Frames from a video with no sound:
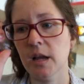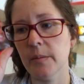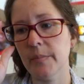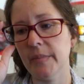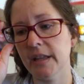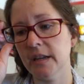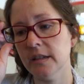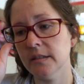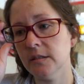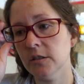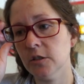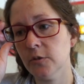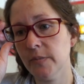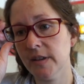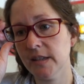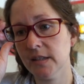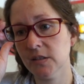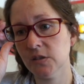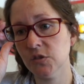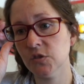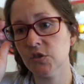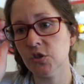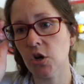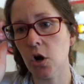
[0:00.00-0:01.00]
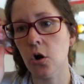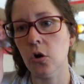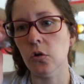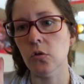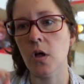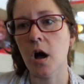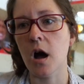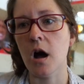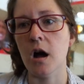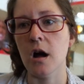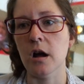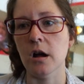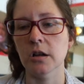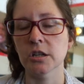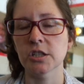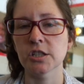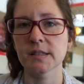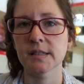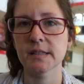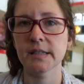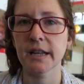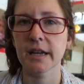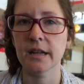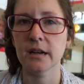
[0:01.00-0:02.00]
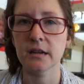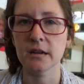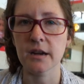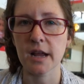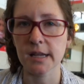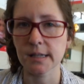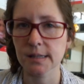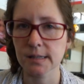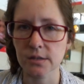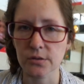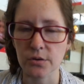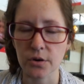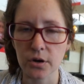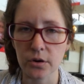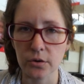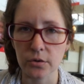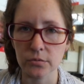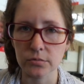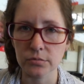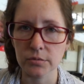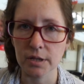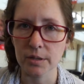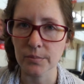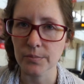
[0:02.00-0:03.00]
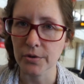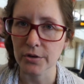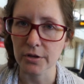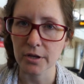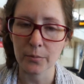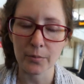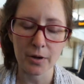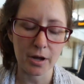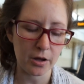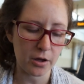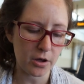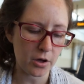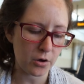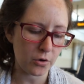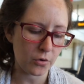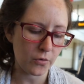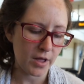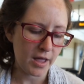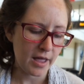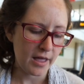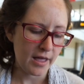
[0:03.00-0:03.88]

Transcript: I mean, it took me so long just to get a nice throw in Pokemon Go.